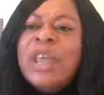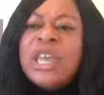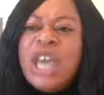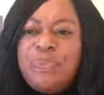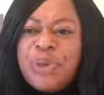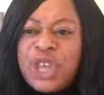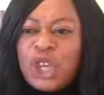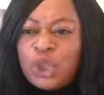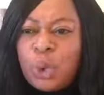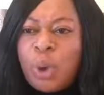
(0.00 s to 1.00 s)
He
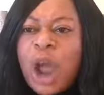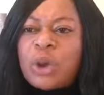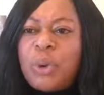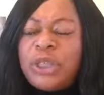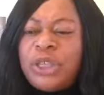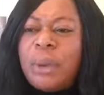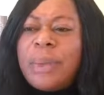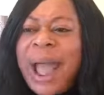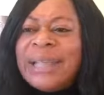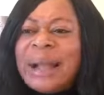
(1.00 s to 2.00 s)
begins to work with your
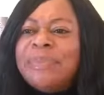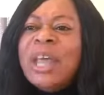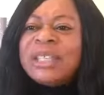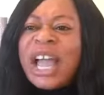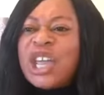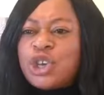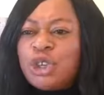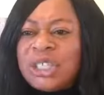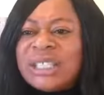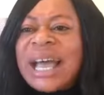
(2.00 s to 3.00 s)
mind. Thank
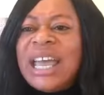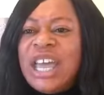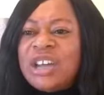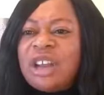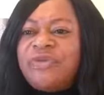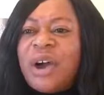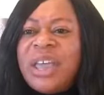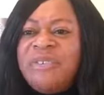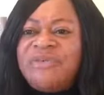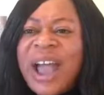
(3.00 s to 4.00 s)
you, Sister Ingrid, for
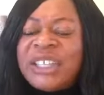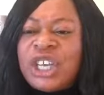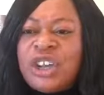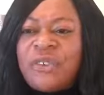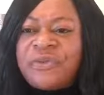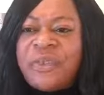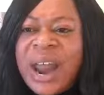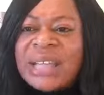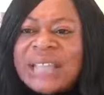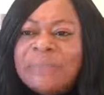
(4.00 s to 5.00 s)
inviting your
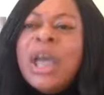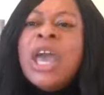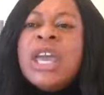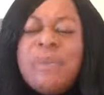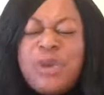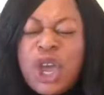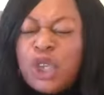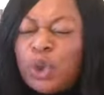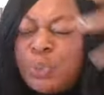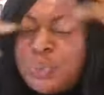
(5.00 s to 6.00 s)
friends. He
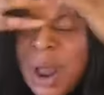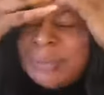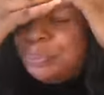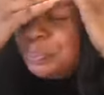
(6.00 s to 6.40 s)
began to pray.